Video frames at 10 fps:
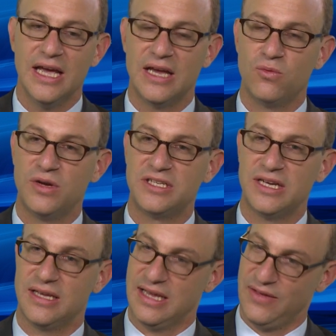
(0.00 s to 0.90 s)
in which,
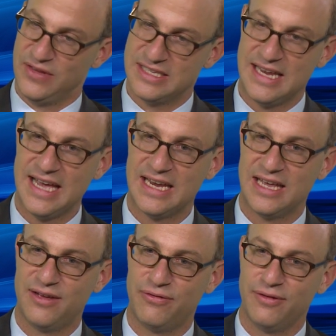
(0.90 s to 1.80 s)
if it's
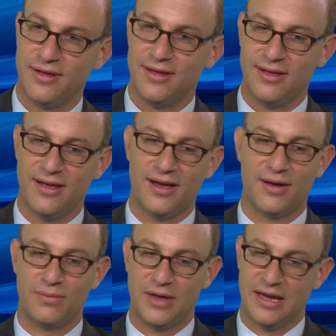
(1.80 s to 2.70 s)
negative,
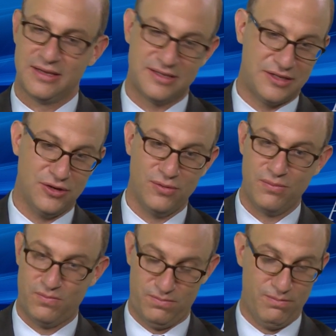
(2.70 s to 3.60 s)
um, it
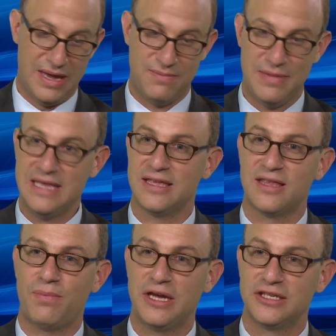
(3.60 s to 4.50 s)
still may mean that
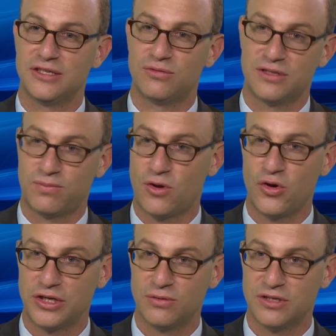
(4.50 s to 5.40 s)
the patient's res-
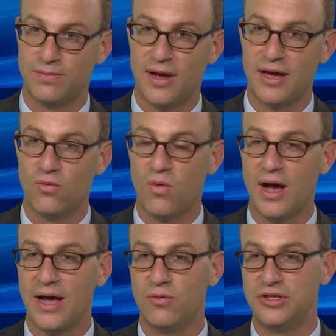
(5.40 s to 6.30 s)
going to respond.
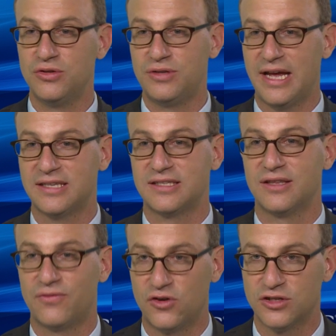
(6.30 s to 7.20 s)
Why would you test in
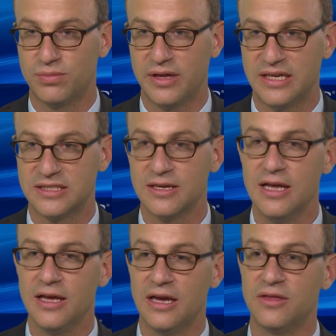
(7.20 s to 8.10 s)
the first place?
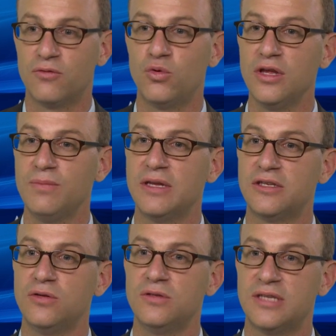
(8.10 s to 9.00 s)
And there have really been
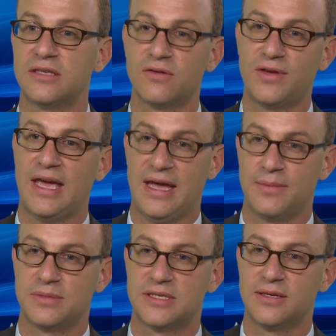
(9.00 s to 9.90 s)
two sets of
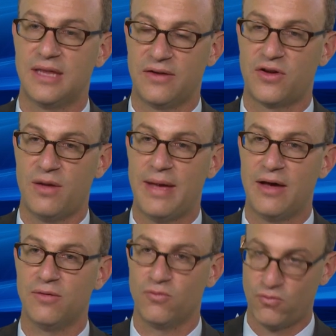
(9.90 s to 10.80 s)
camps that have come
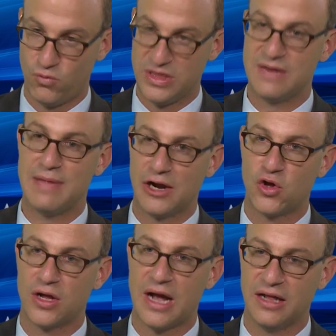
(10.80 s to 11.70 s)
out within
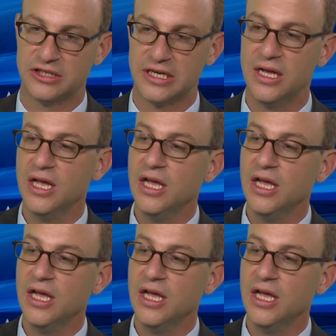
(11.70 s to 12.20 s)
medical oncology.